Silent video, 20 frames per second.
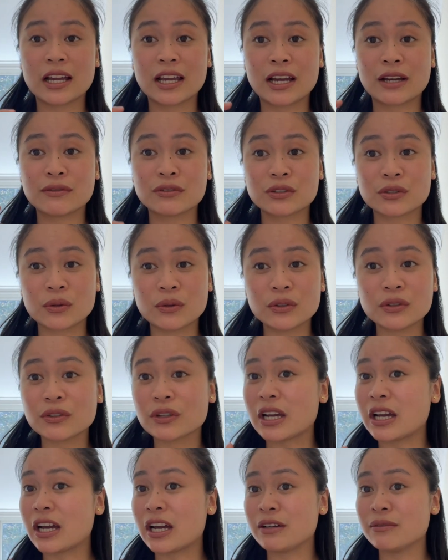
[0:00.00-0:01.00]
shown or I
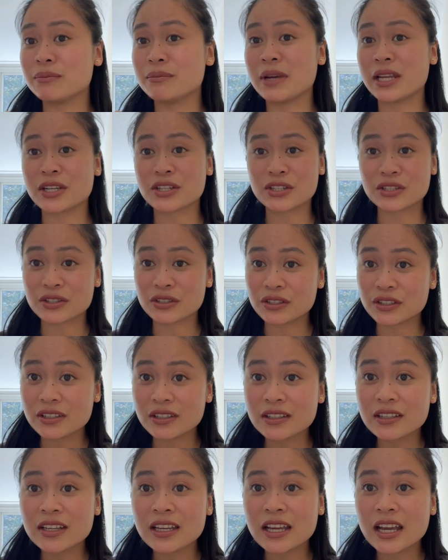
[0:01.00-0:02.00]
have mentioned
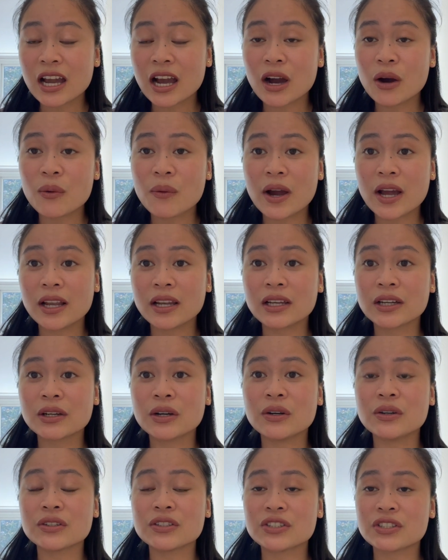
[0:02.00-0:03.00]
a while
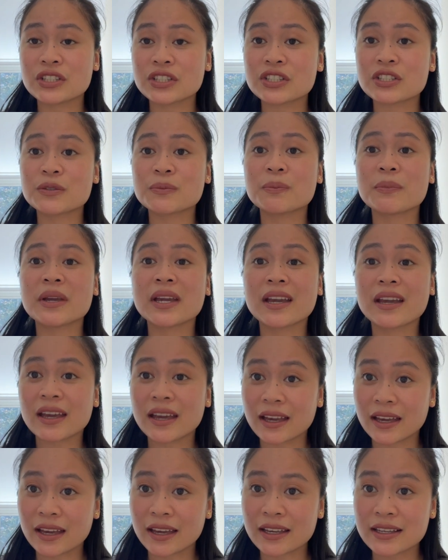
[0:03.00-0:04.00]
ago, just
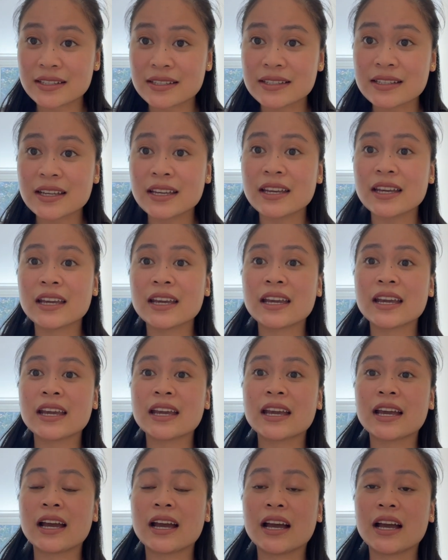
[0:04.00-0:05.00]
because
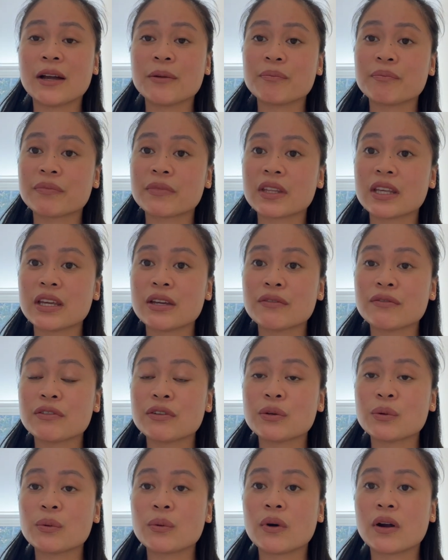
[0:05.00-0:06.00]
if
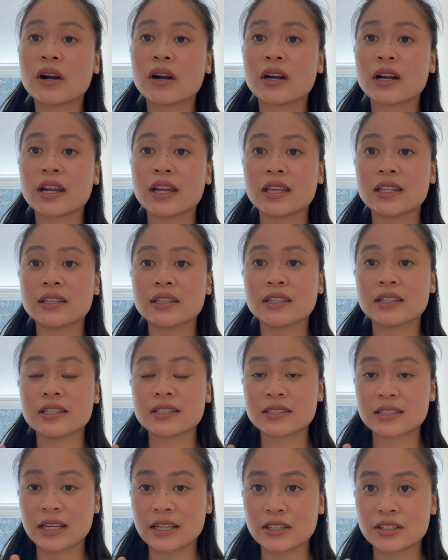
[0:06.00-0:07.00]
you are in the
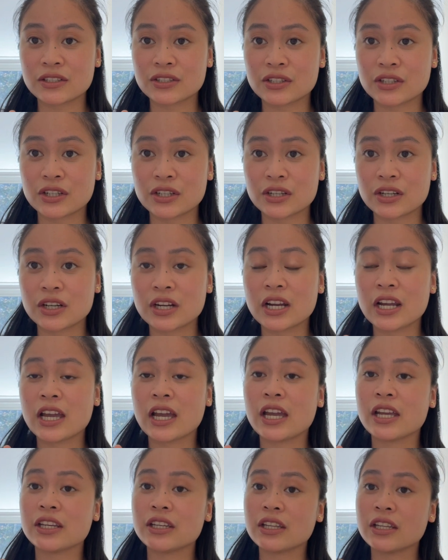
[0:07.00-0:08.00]
center
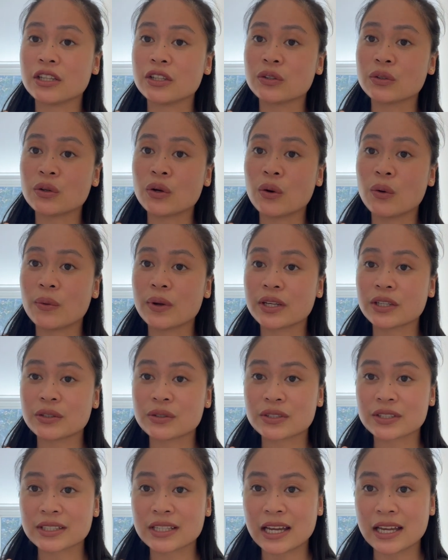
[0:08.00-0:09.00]
and then you're going to
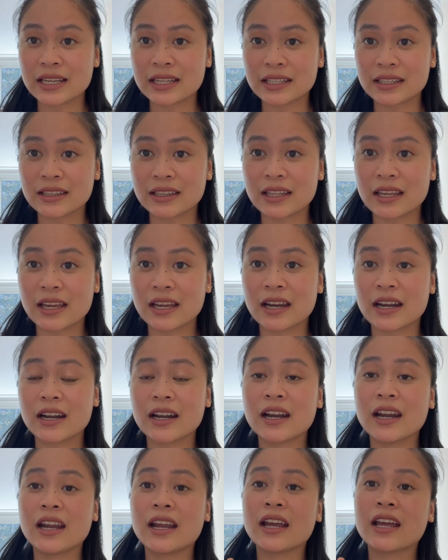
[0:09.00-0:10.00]
scan it there,
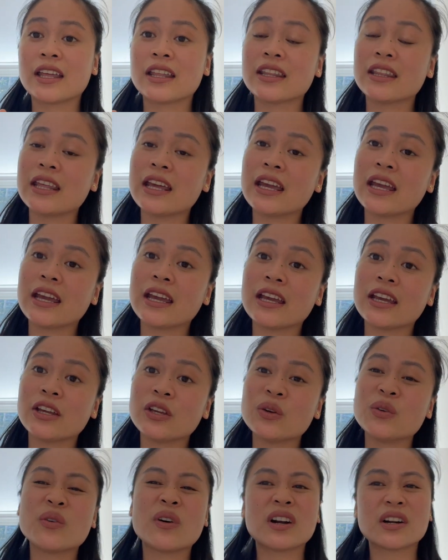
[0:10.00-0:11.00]

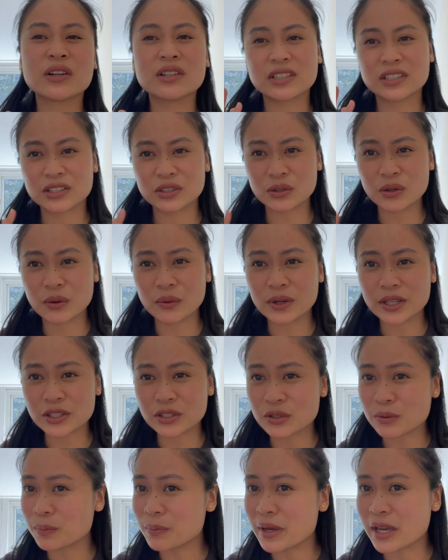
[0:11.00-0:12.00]
you are just going to
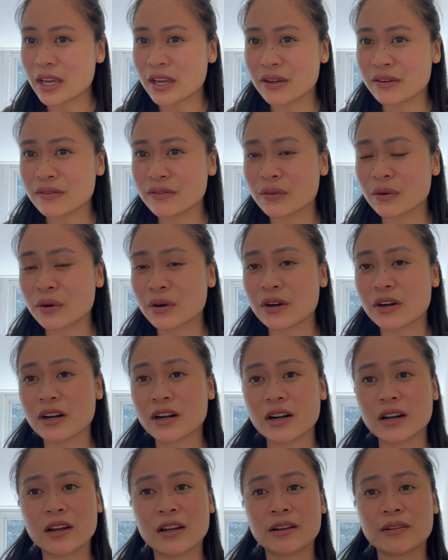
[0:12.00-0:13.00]
pay for
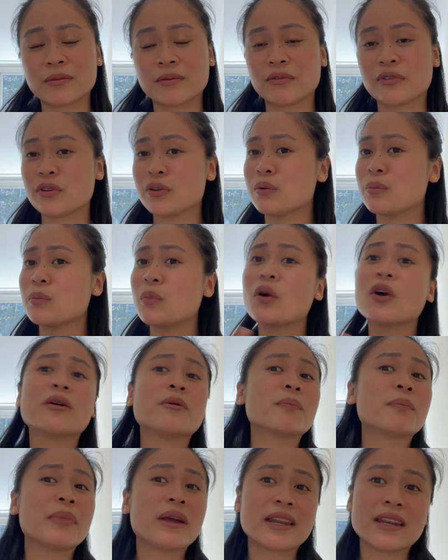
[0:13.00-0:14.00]
a few more
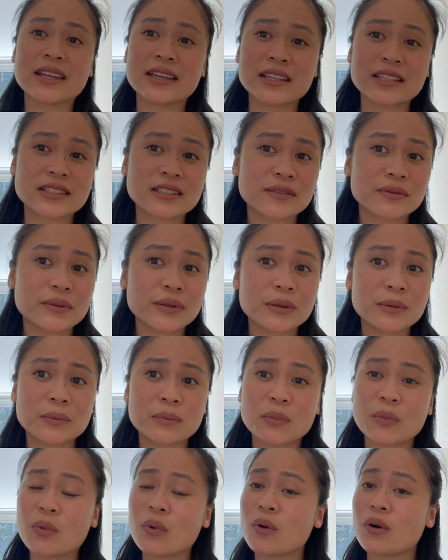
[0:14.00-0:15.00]
pennies, few
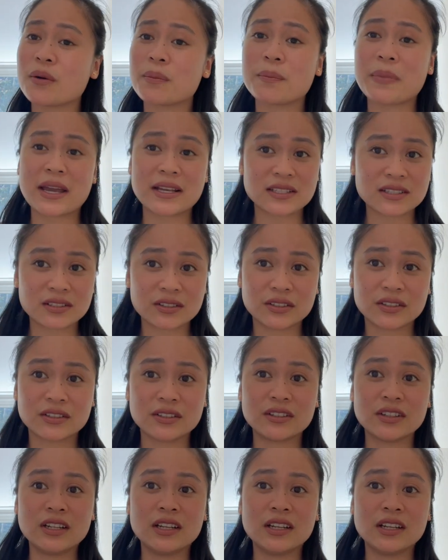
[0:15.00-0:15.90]
more peso,